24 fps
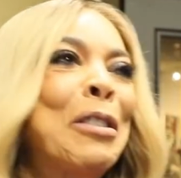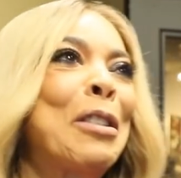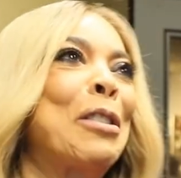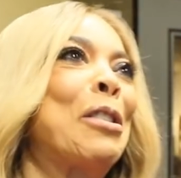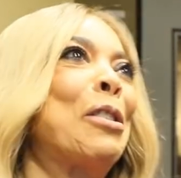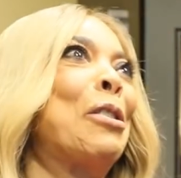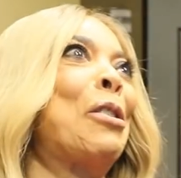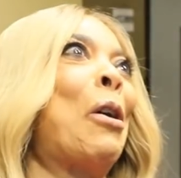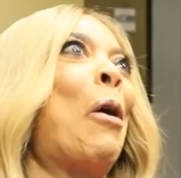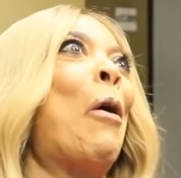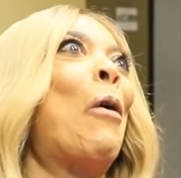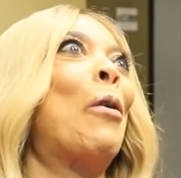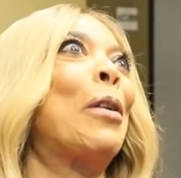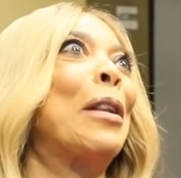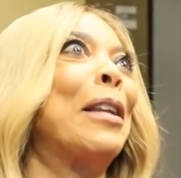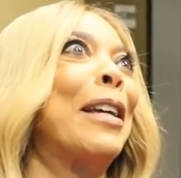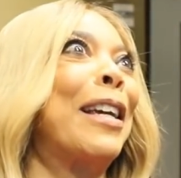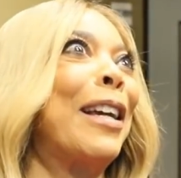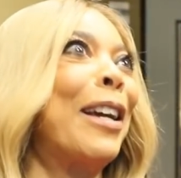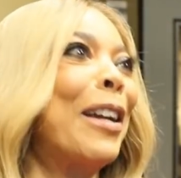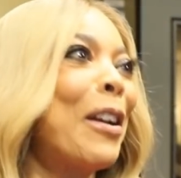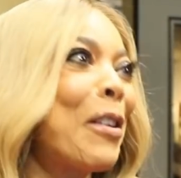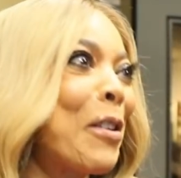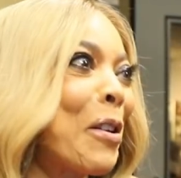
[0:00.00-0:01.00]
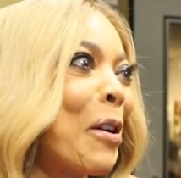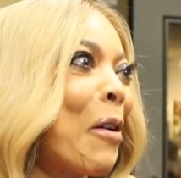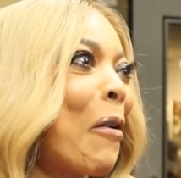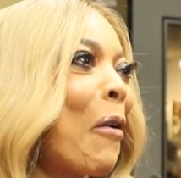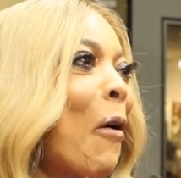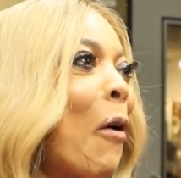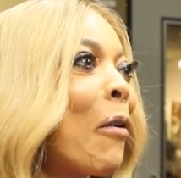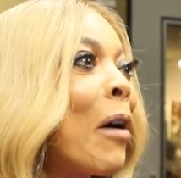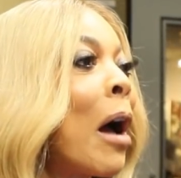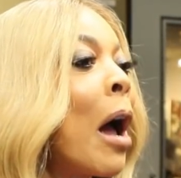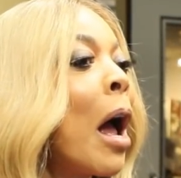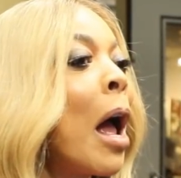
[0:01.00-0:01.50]
Just totally,
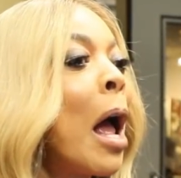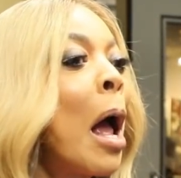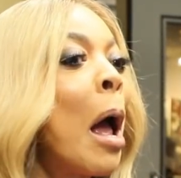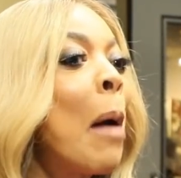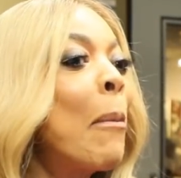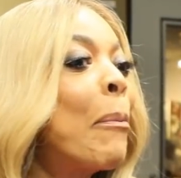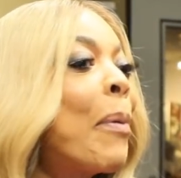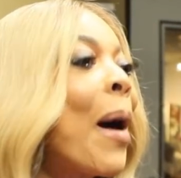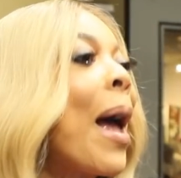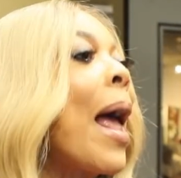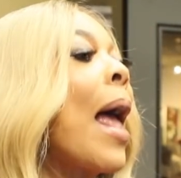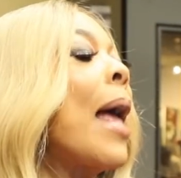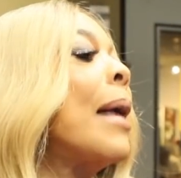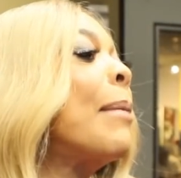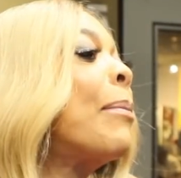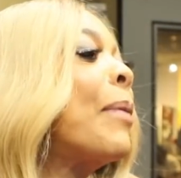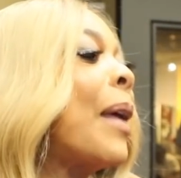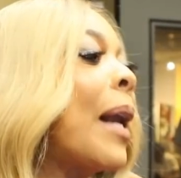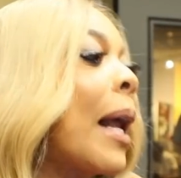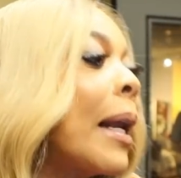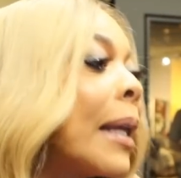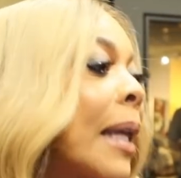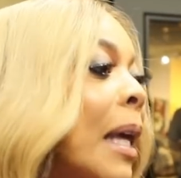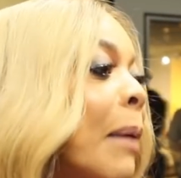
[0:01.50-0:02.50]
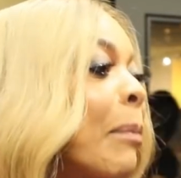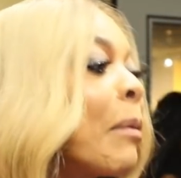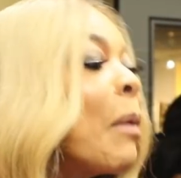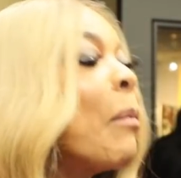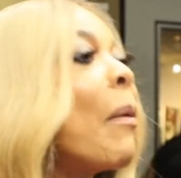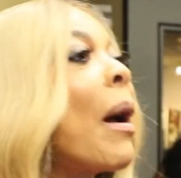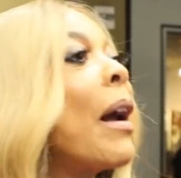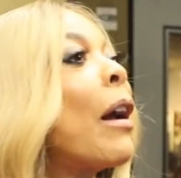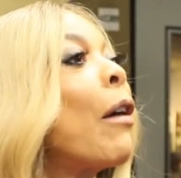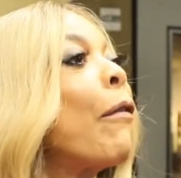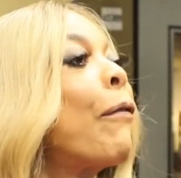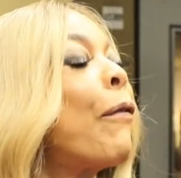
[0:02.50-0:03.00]
but I keep the
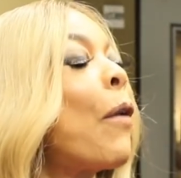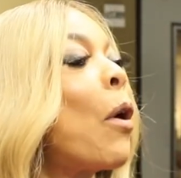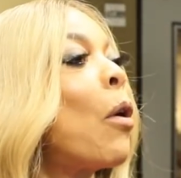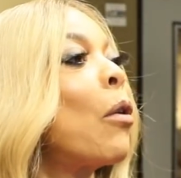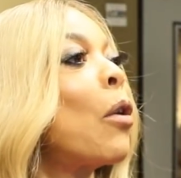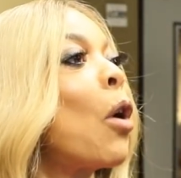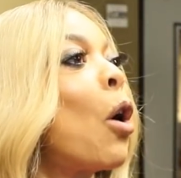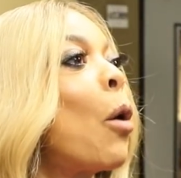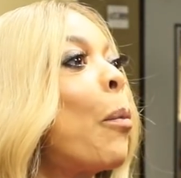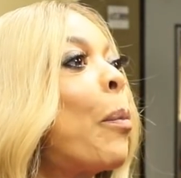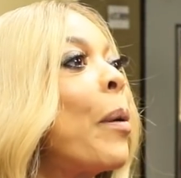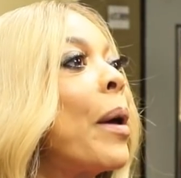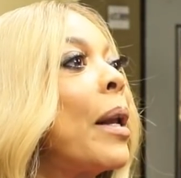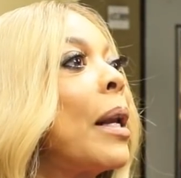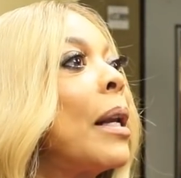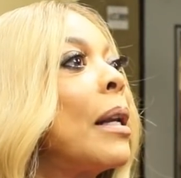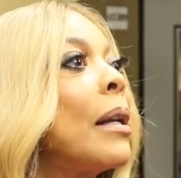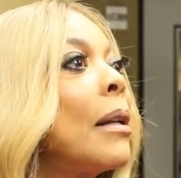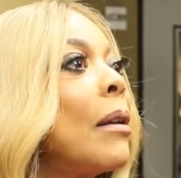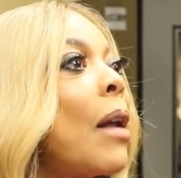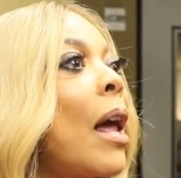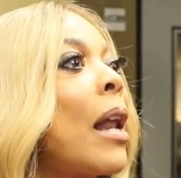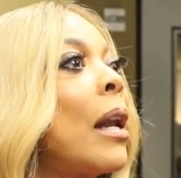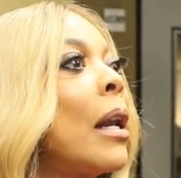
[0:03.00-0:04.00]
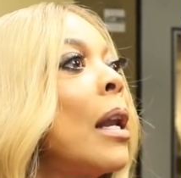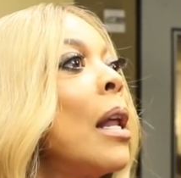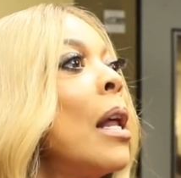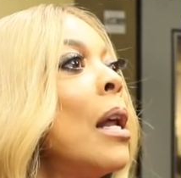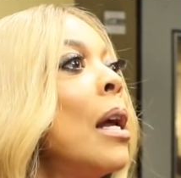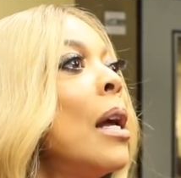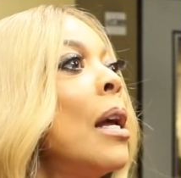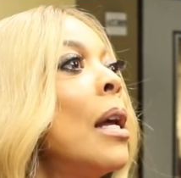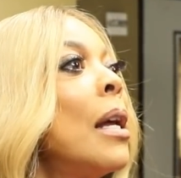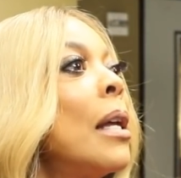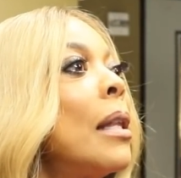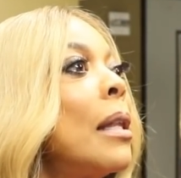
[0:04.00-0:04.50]
microphone open, and
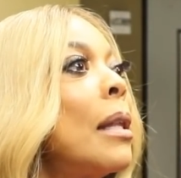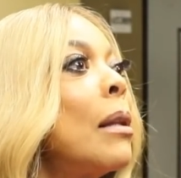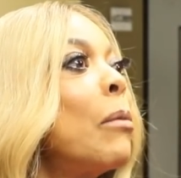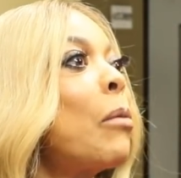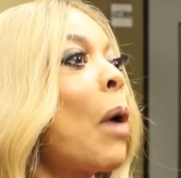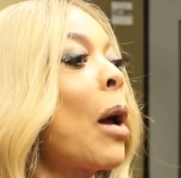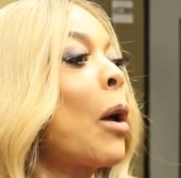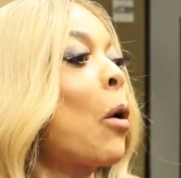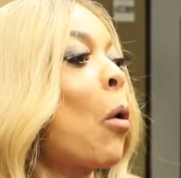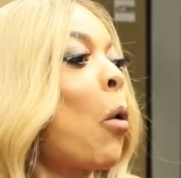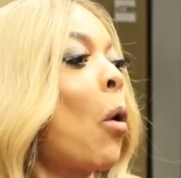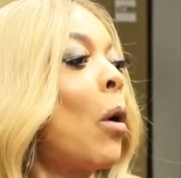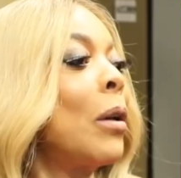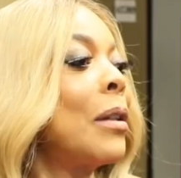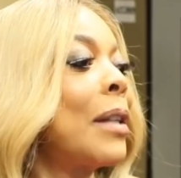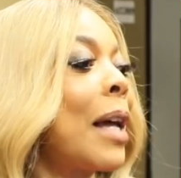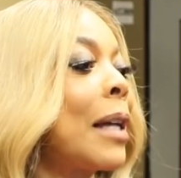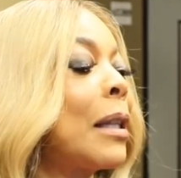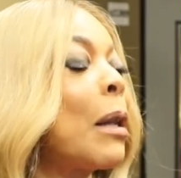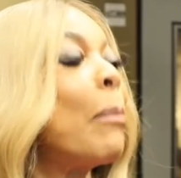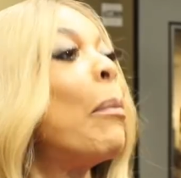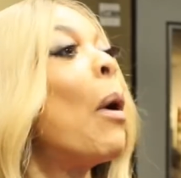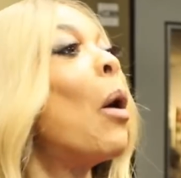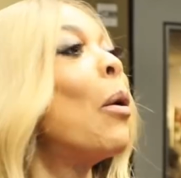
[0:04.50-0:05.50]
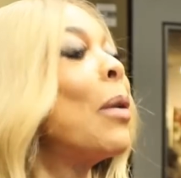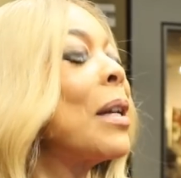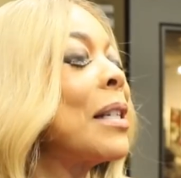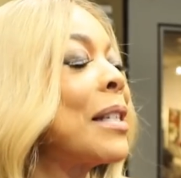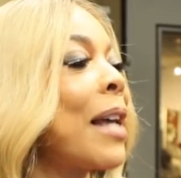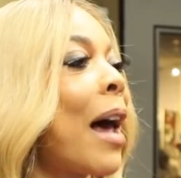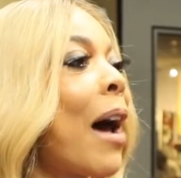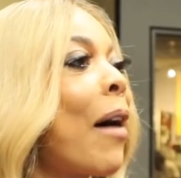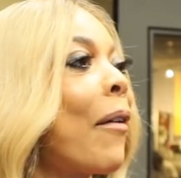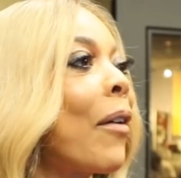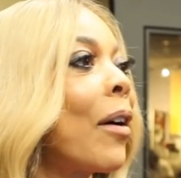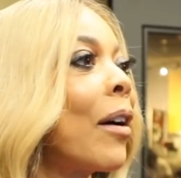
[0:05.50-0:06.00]
I called that the
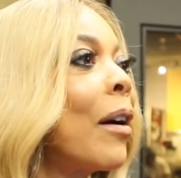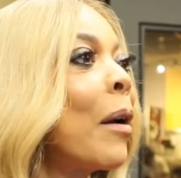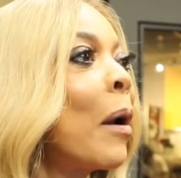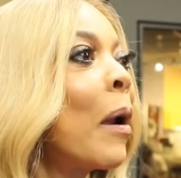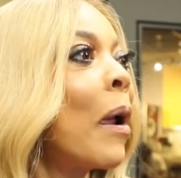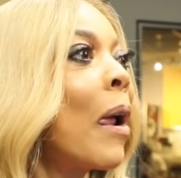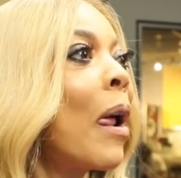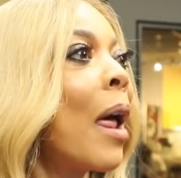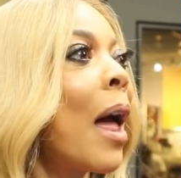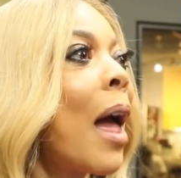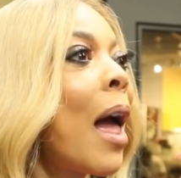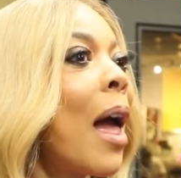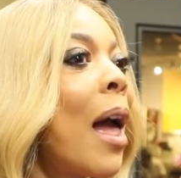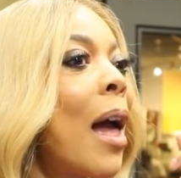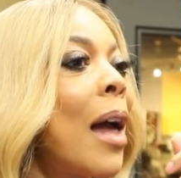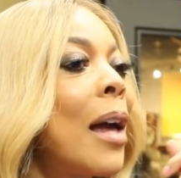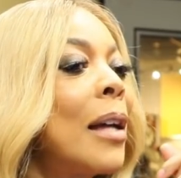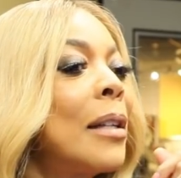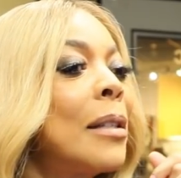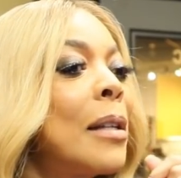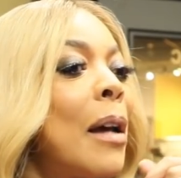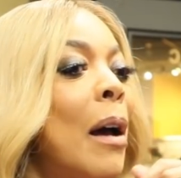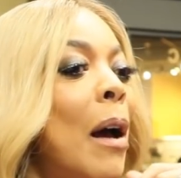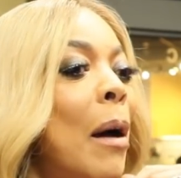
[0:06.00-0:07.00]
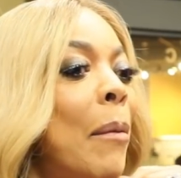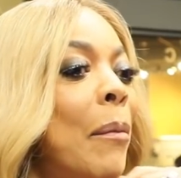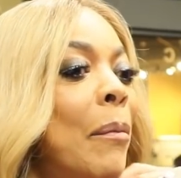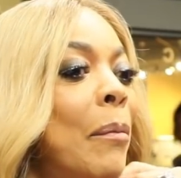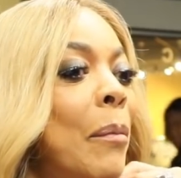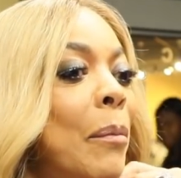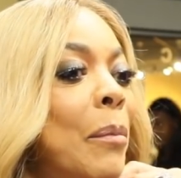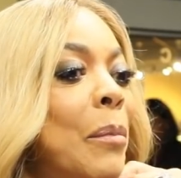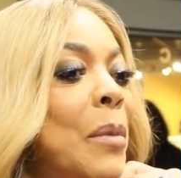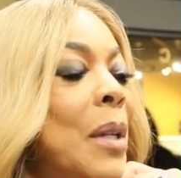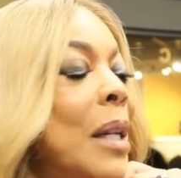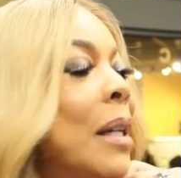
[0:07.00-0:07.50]
bonus hour. And
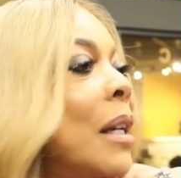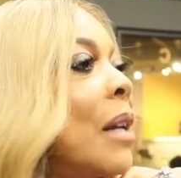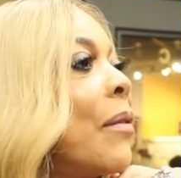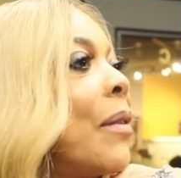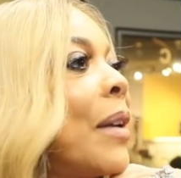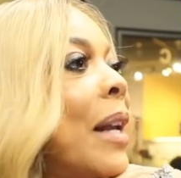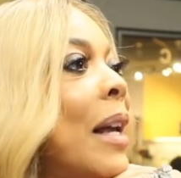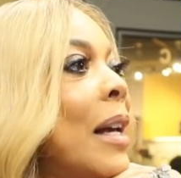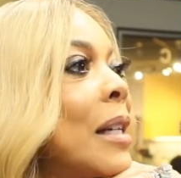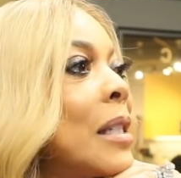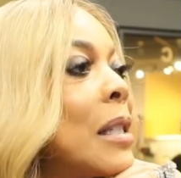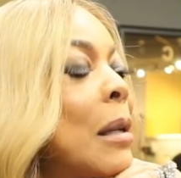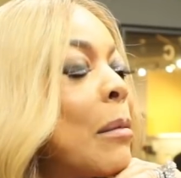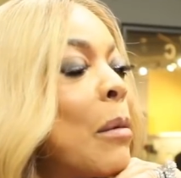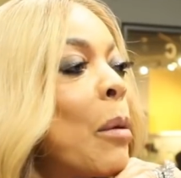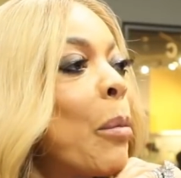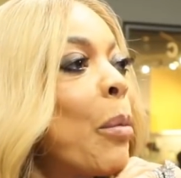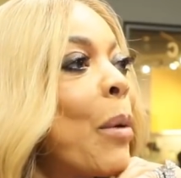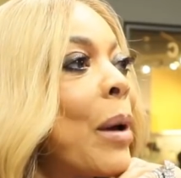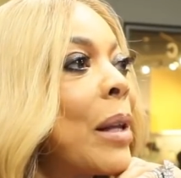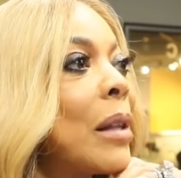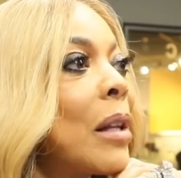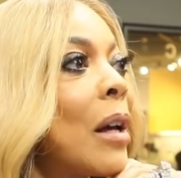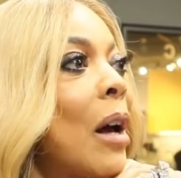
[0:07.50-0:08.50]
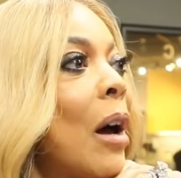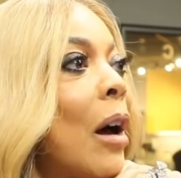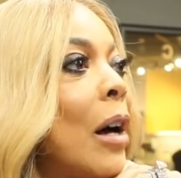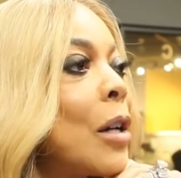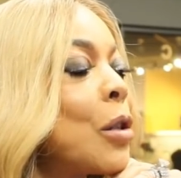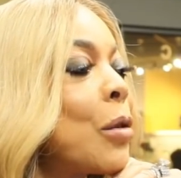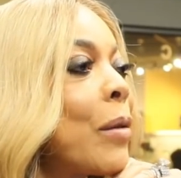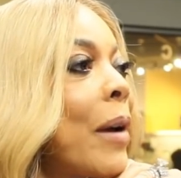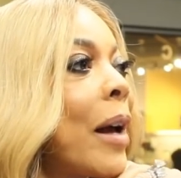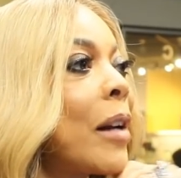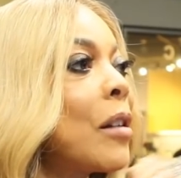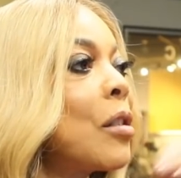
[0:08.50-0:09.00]
didn't even ask them to break the
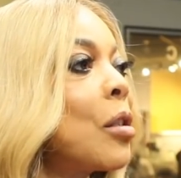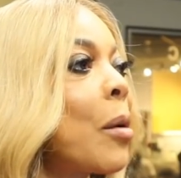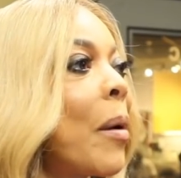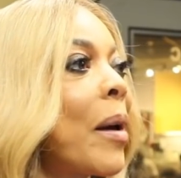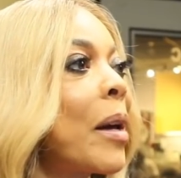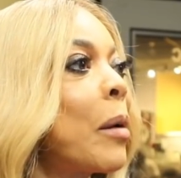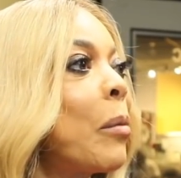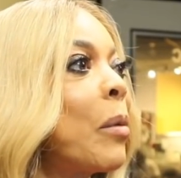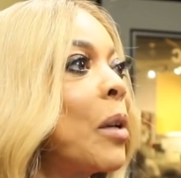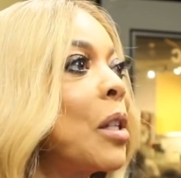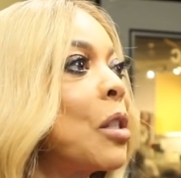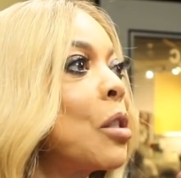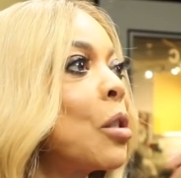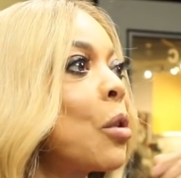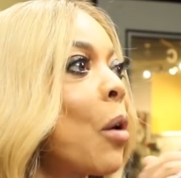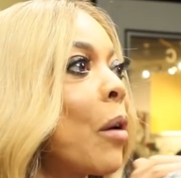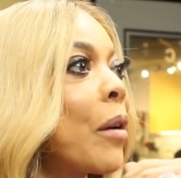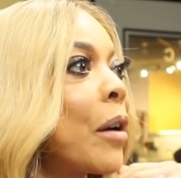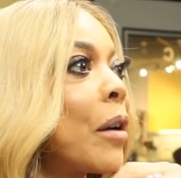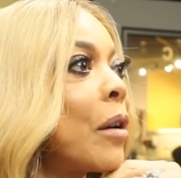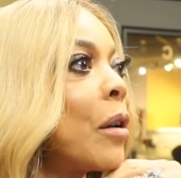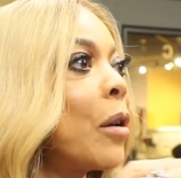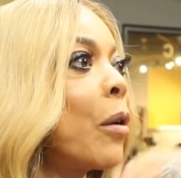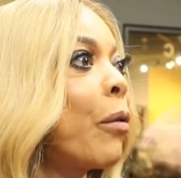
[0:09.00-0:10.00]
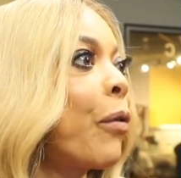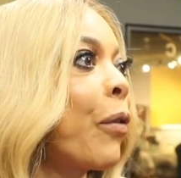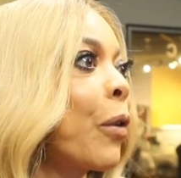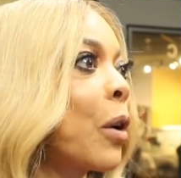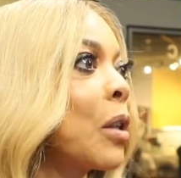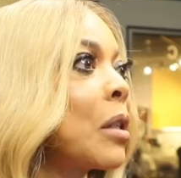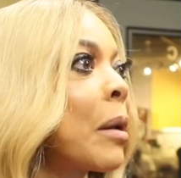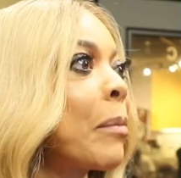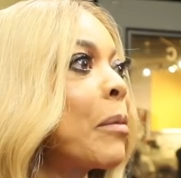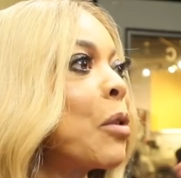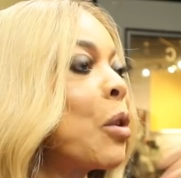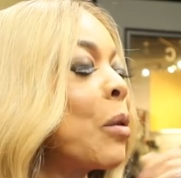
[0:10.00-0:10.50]
contract so we can start anew,
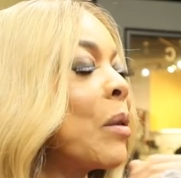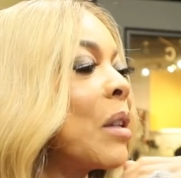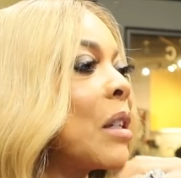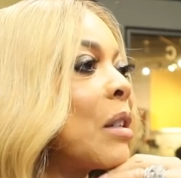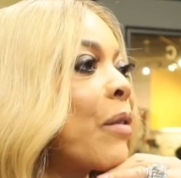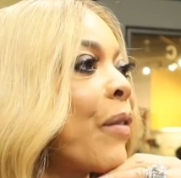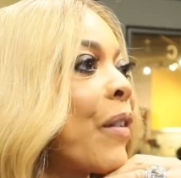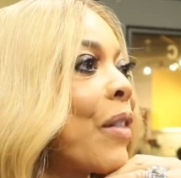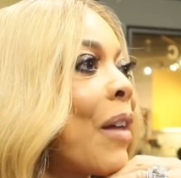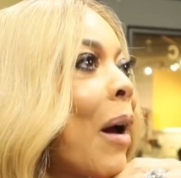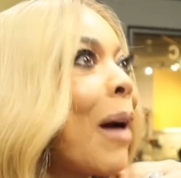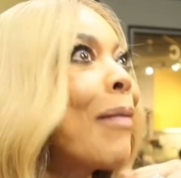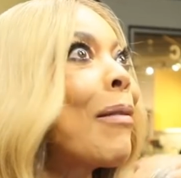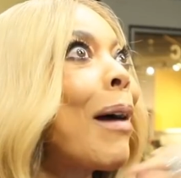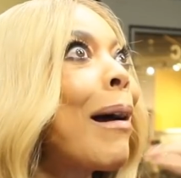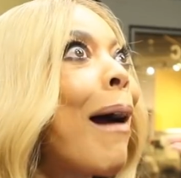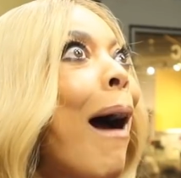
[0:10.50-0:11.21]
because I'm doing this without.